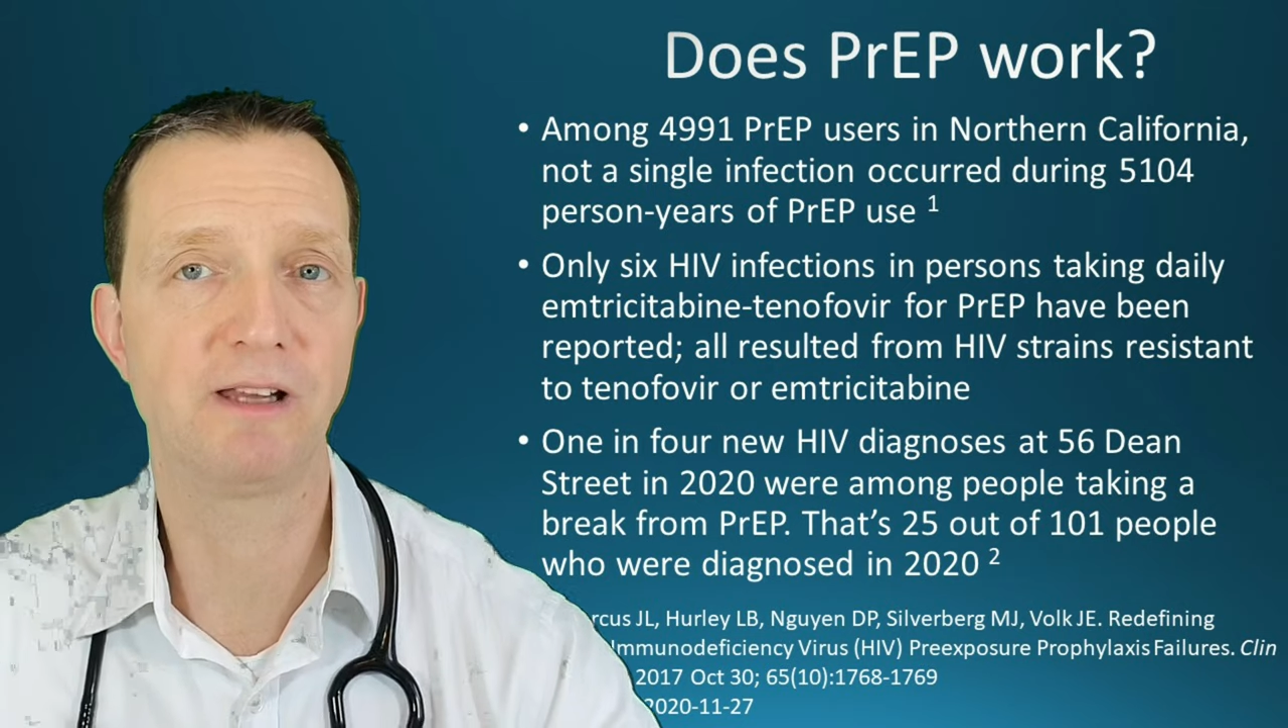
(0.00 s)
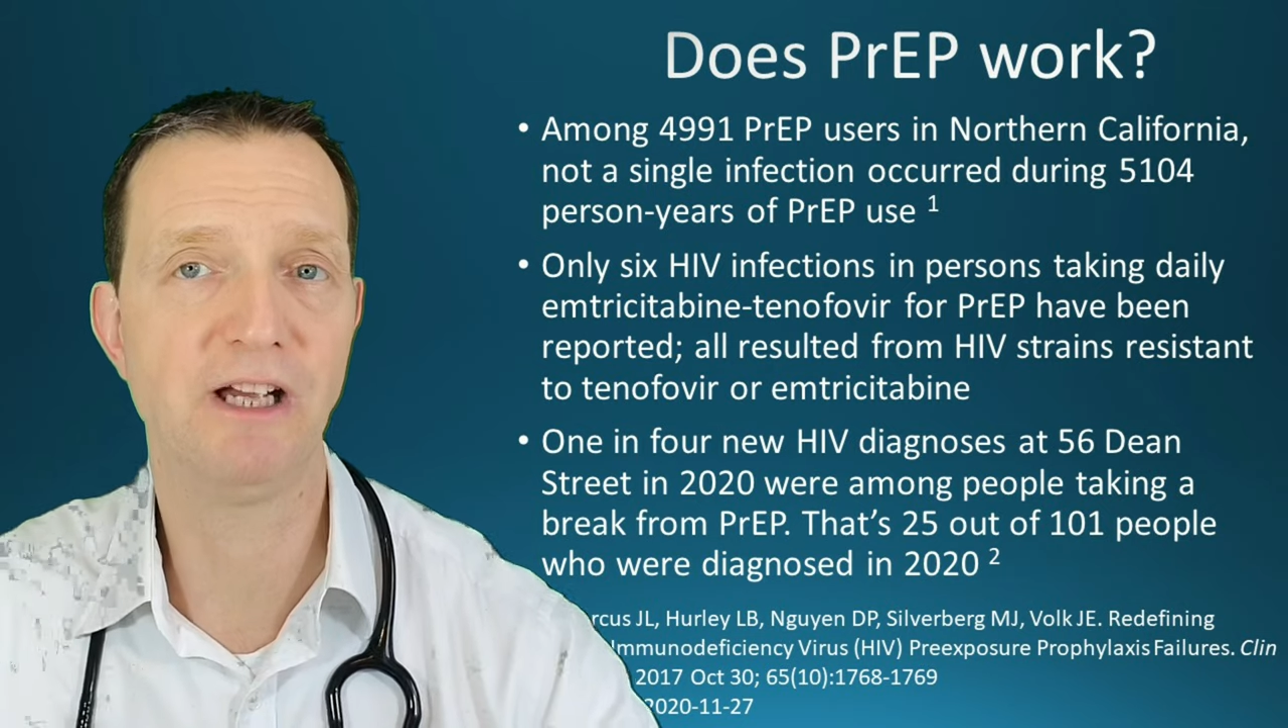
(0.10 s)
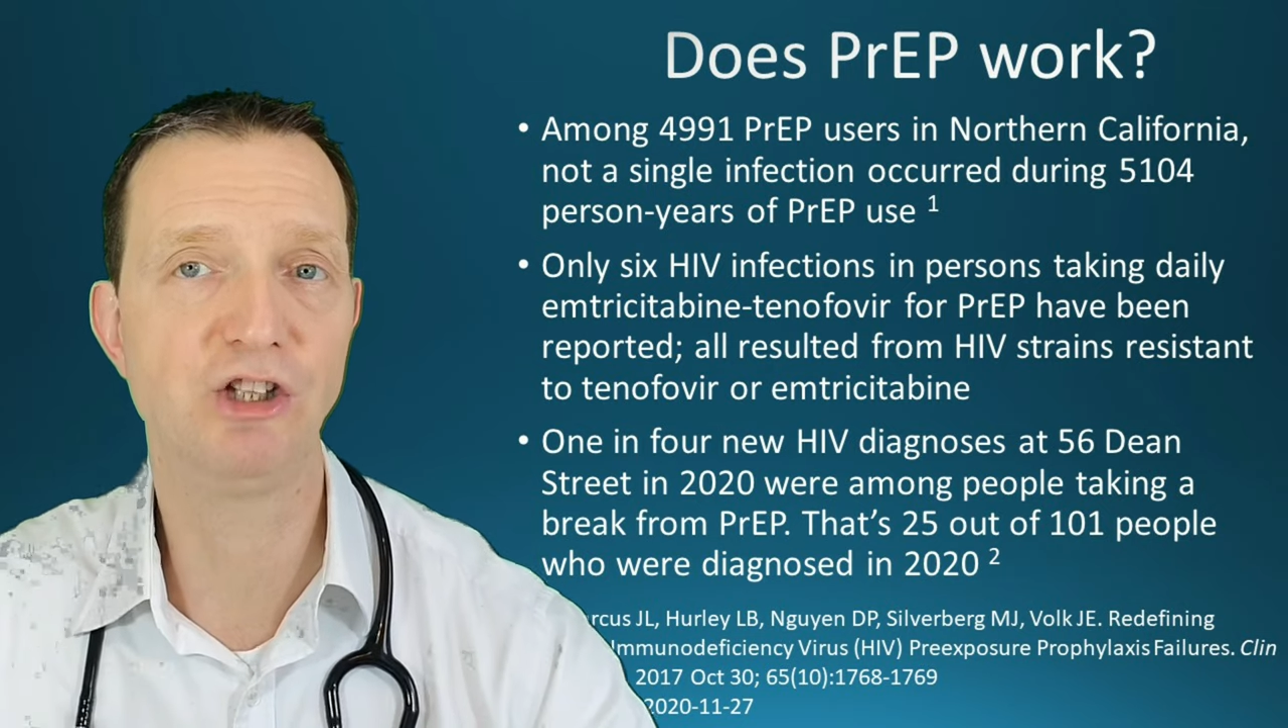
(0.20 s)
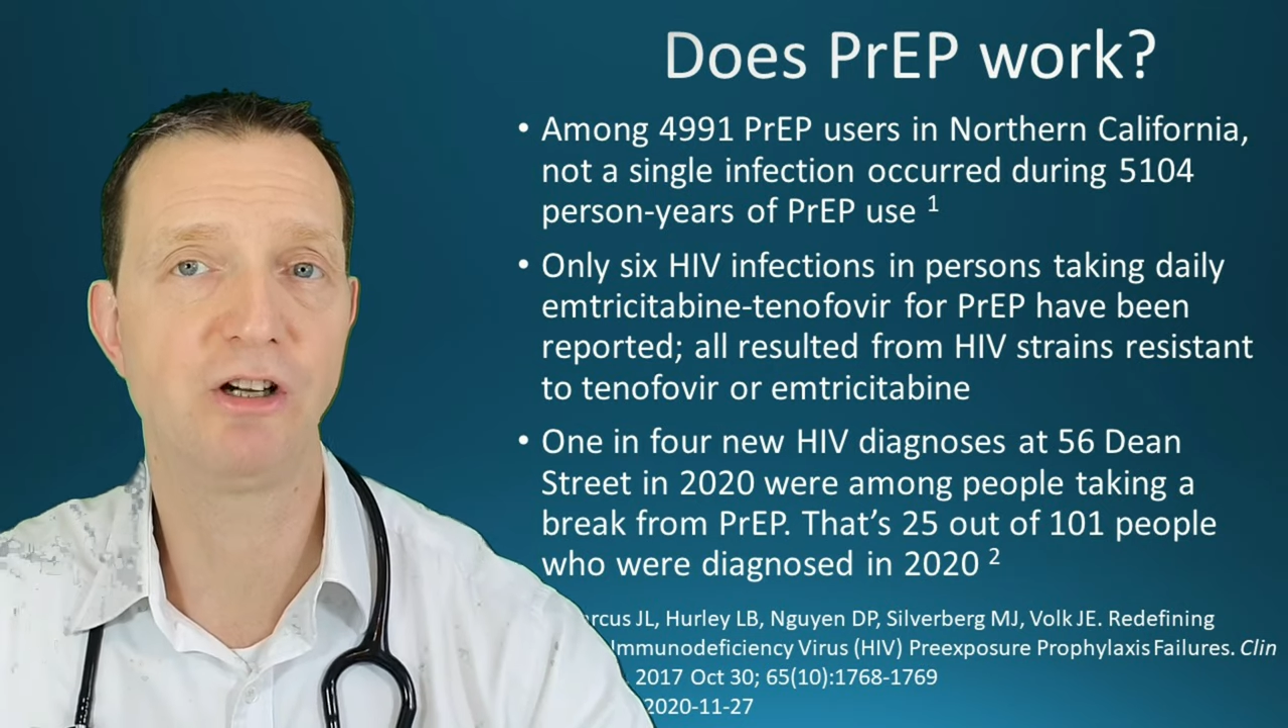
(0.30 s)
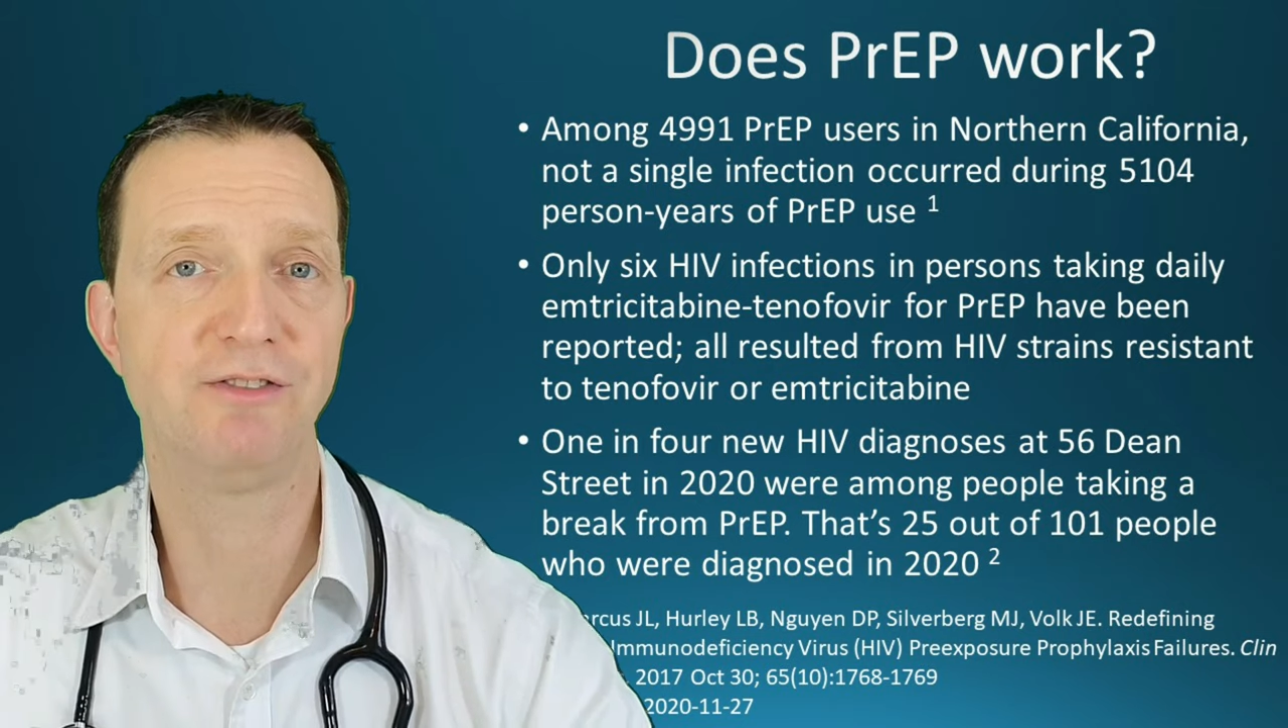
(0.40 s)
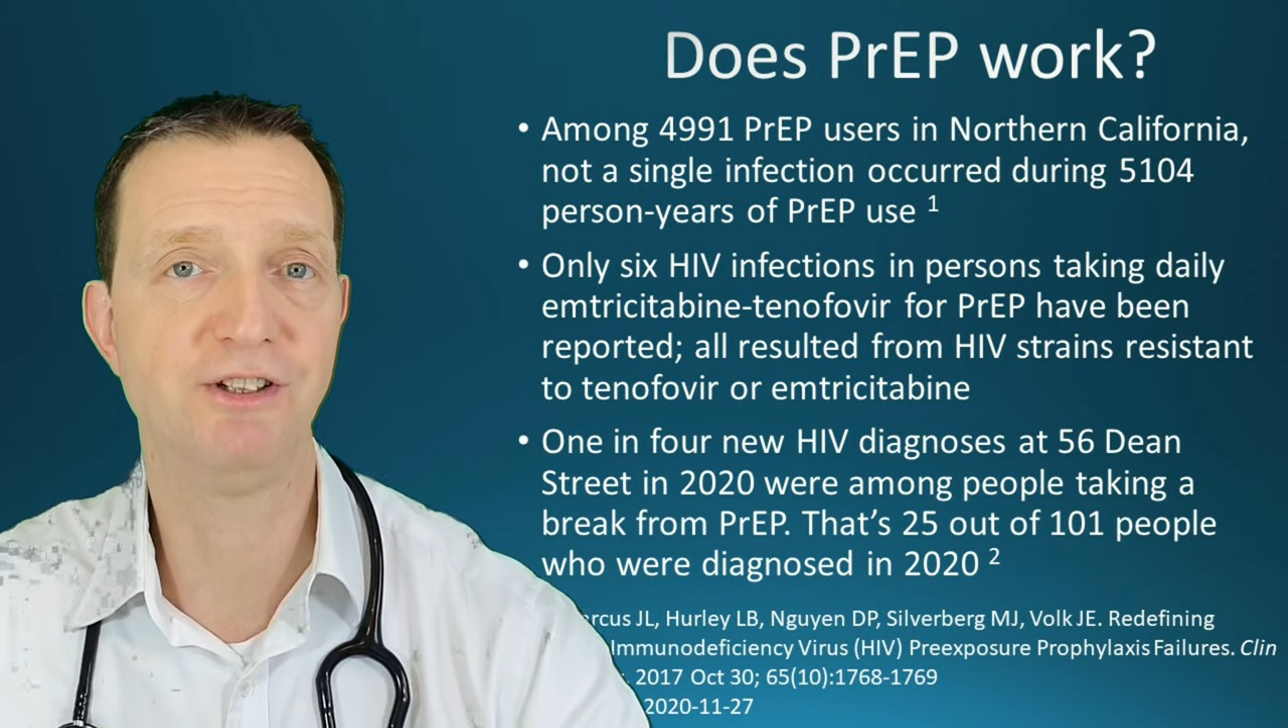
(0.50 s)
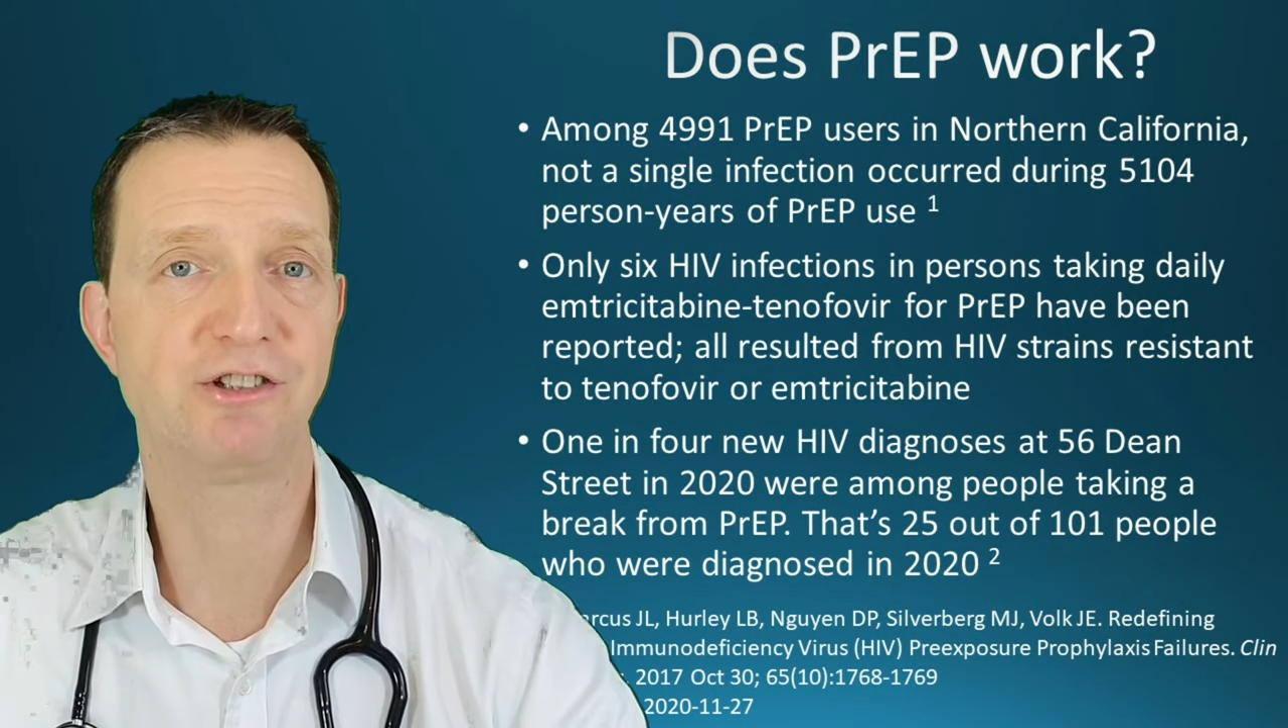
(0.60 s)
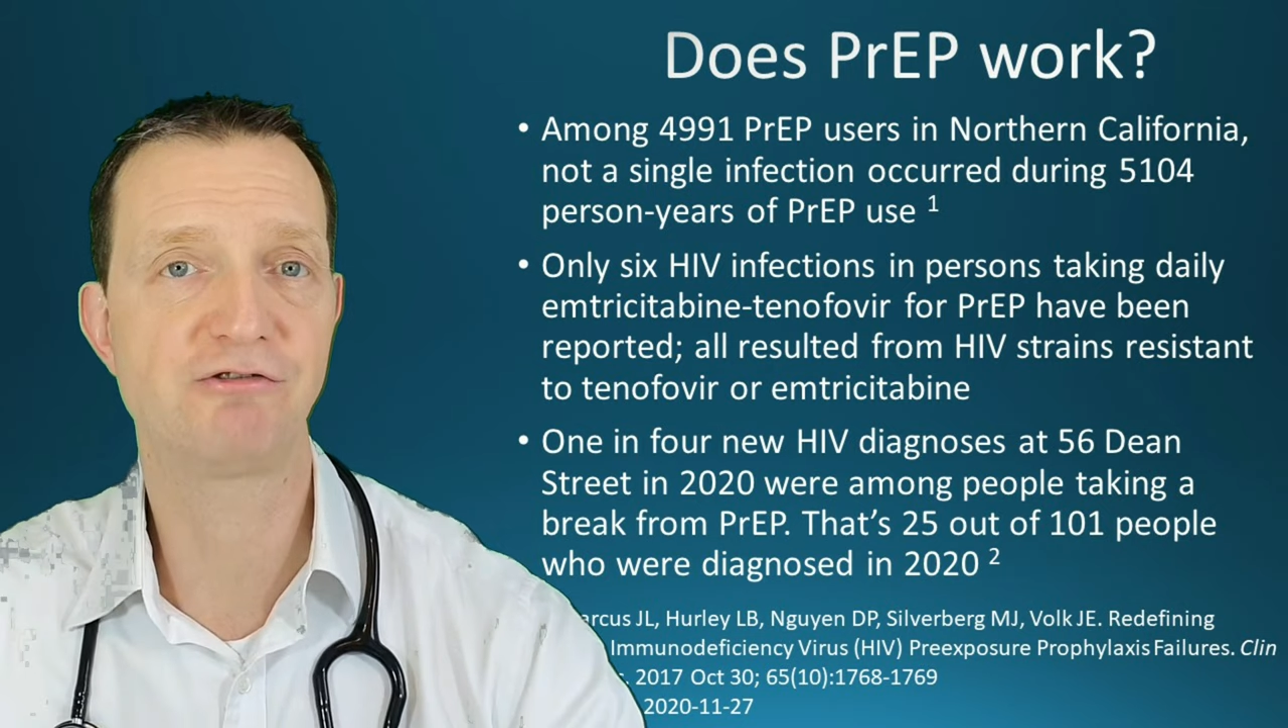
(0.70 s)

with a HIV